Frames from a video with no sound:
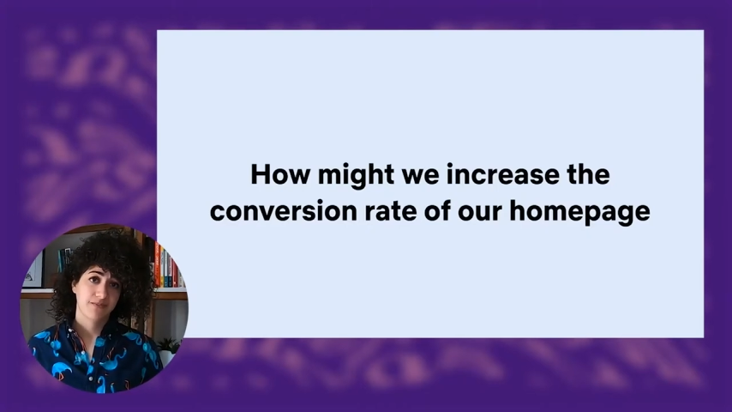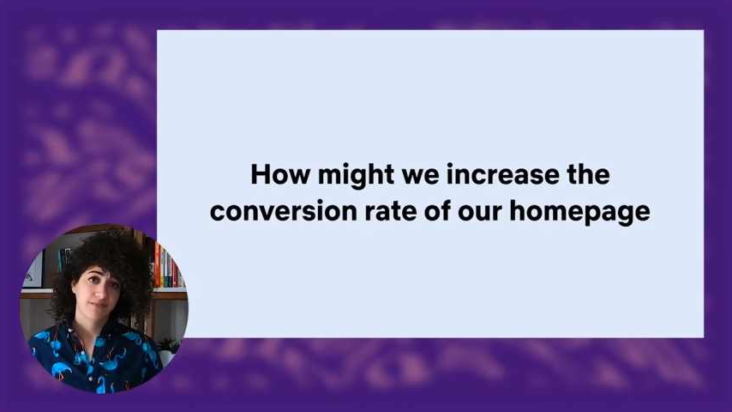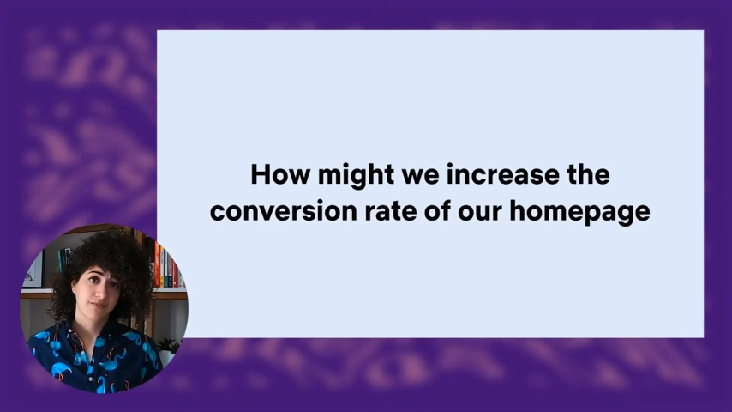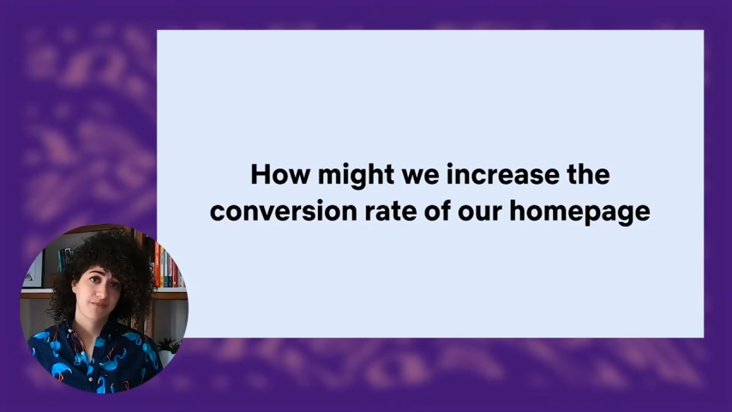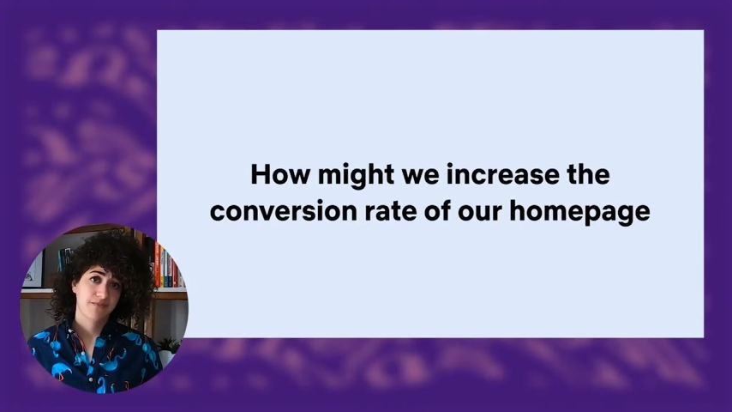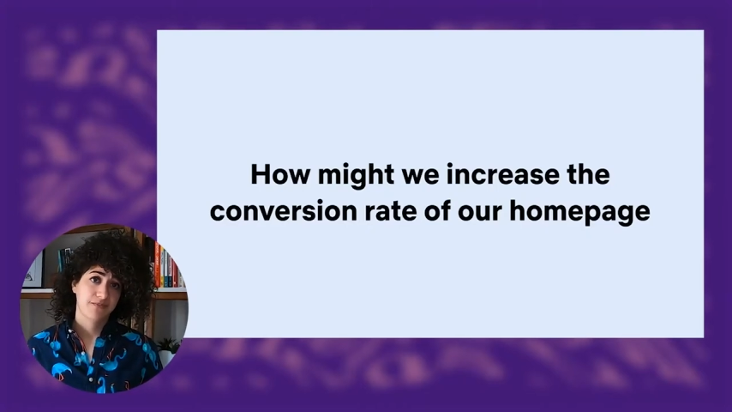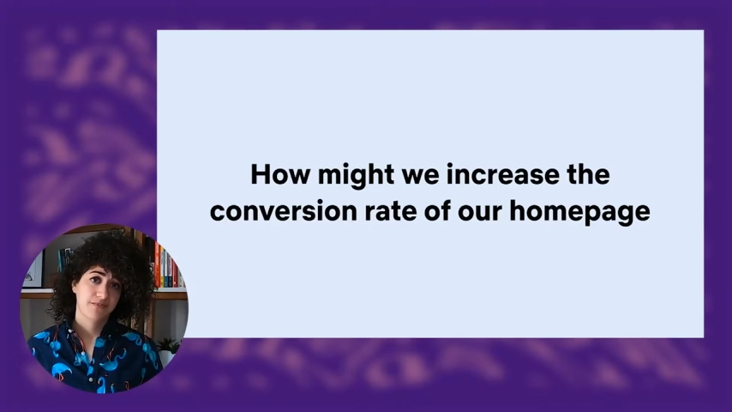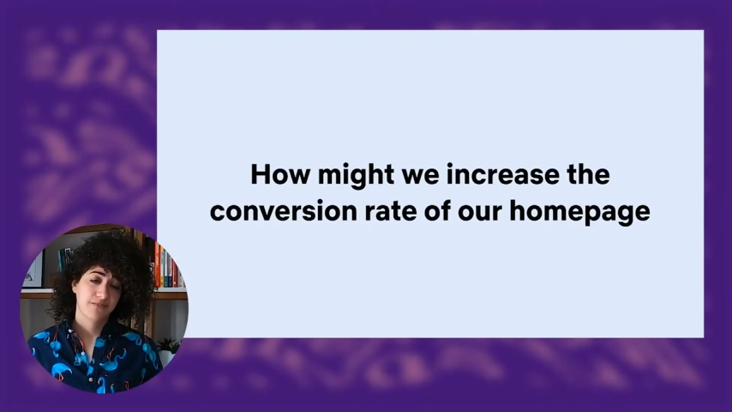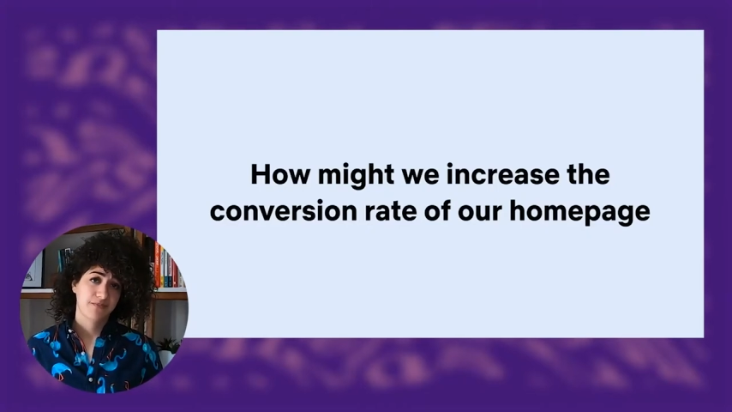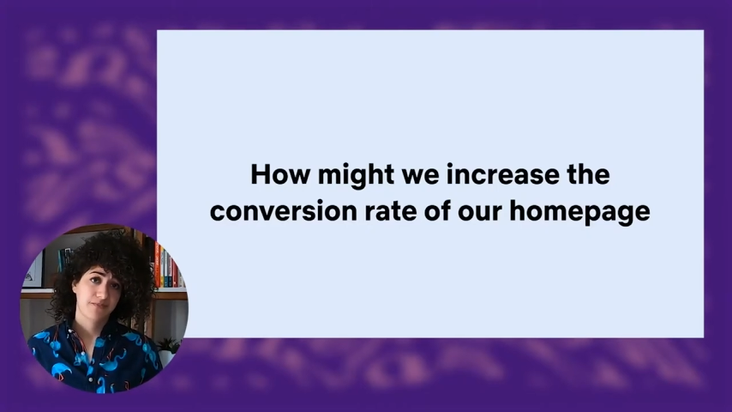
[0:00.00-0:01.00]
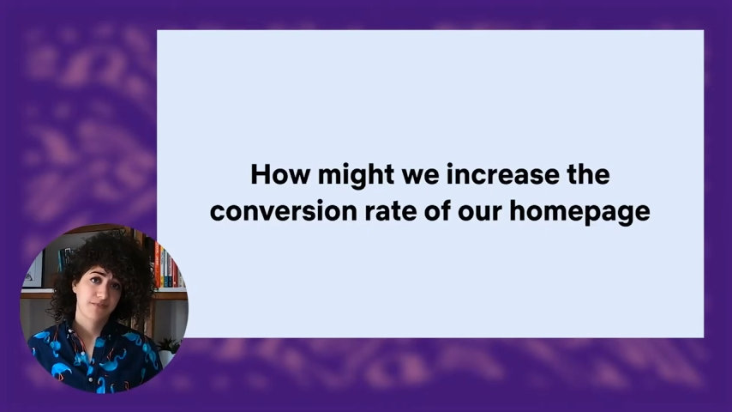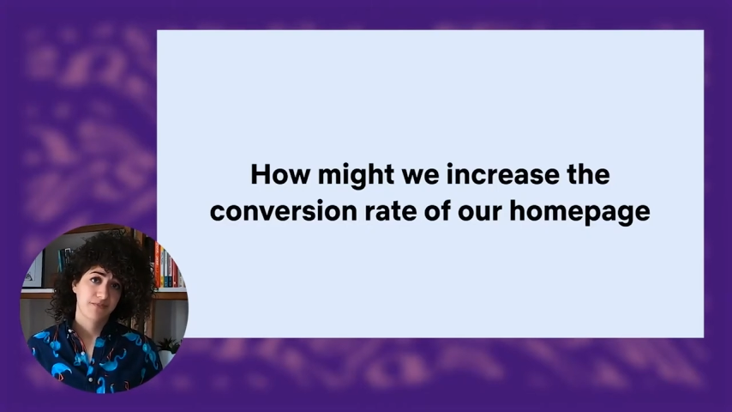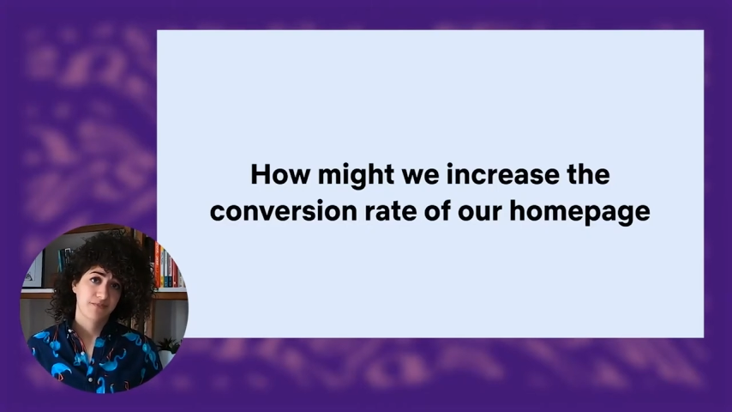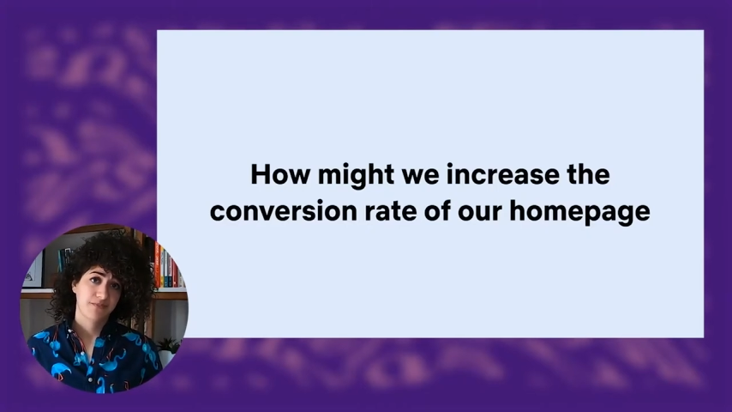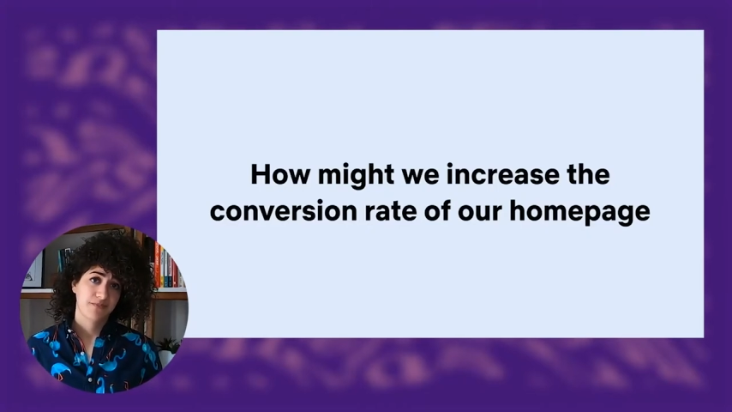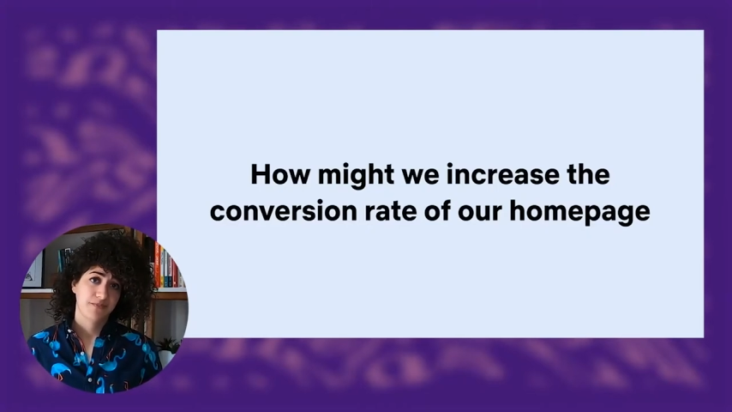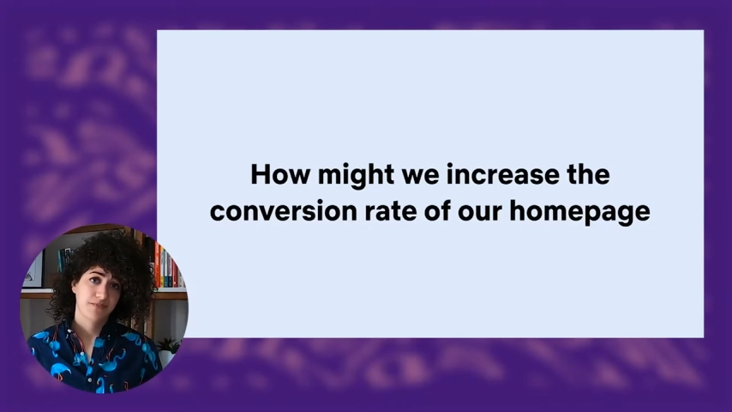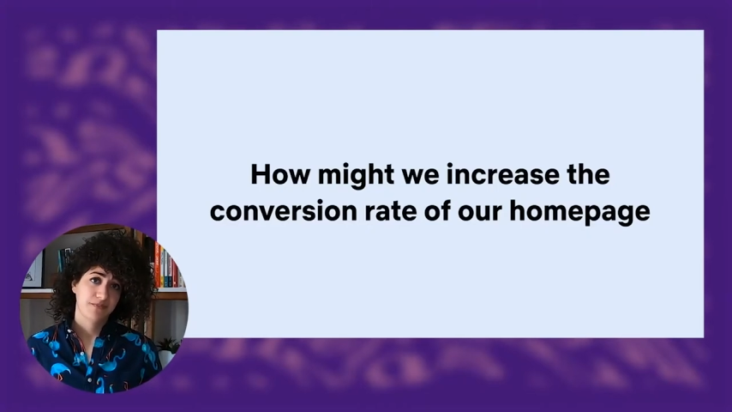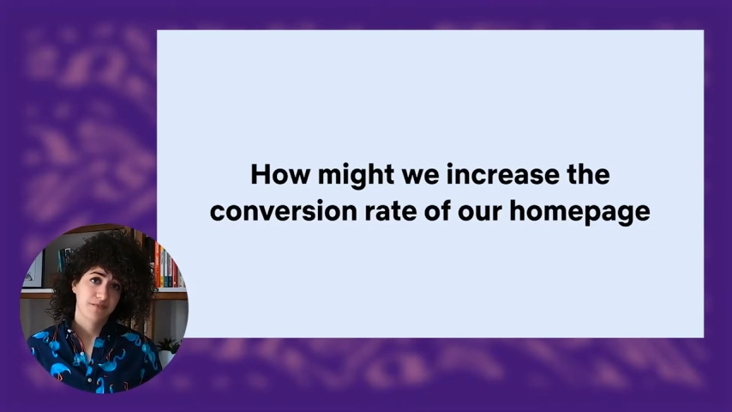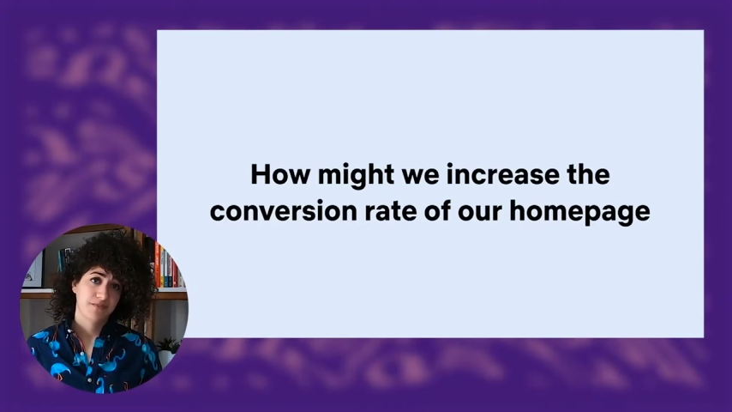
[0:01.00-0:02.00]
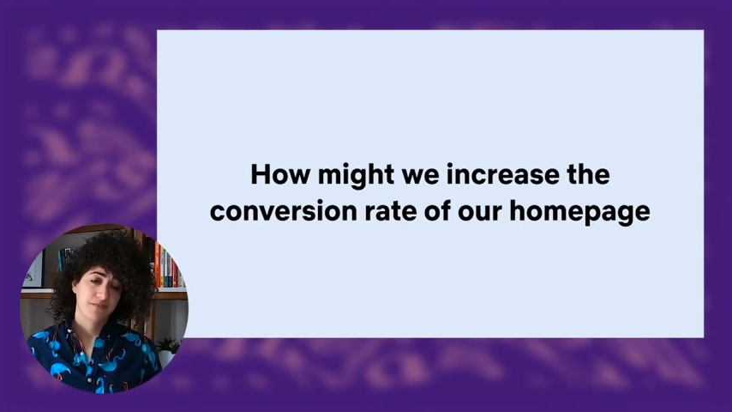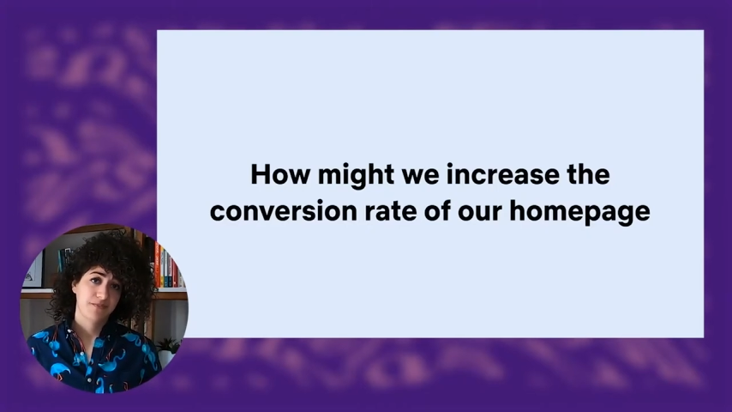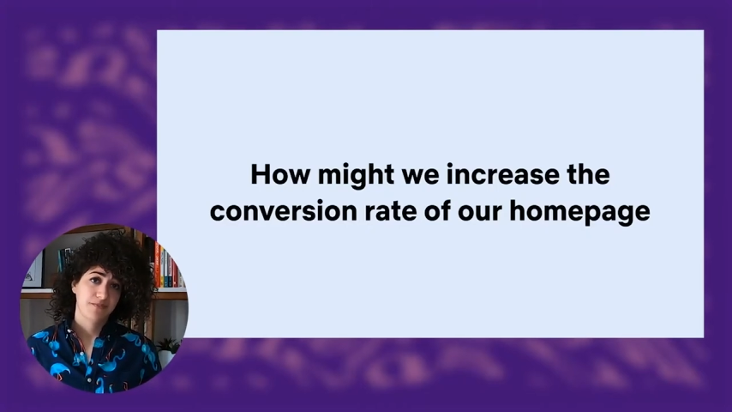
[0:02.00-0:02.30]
Nothing is said.